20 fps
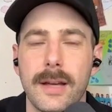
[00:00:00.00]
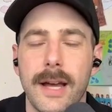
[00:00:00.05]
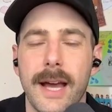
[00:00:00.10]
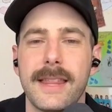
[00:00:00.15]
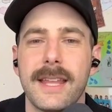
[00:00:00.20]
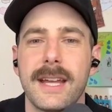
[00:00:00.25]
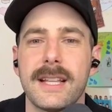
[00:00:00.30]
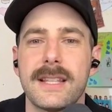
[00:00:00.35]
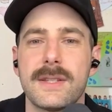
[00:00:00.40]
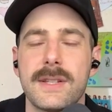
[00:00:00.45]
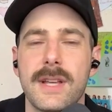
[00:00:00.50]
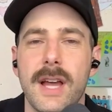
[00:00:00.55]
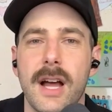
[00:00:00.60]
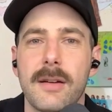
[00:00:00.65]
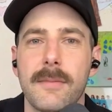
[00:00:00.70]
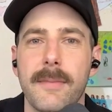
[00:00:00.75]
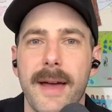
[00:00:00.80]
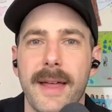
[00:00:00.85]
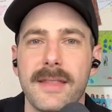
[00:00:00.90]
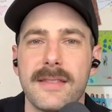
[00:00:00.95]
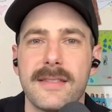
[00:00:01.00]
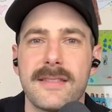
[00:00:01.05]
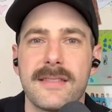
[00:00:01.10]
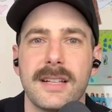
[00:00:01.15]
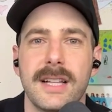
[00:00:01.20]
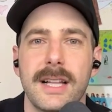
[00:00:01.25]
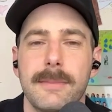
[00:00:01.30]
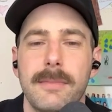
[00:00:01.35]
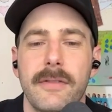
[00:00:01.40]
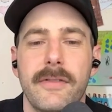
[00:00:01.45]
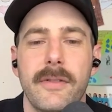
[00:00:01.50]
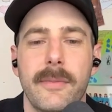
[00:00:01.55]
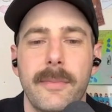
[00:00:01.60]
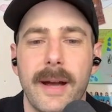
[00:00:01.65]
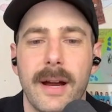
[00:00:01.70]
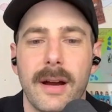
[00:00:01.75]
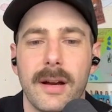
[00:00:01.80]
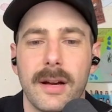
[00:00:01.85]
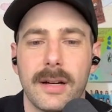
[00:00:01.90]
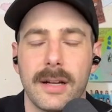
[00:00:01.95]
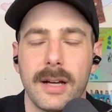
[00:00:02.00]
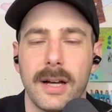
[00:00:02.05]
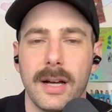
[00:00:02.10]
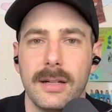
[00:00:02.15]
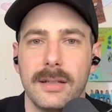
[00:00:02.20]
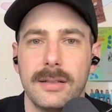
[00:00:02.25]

I think it's Young Men's Club of America.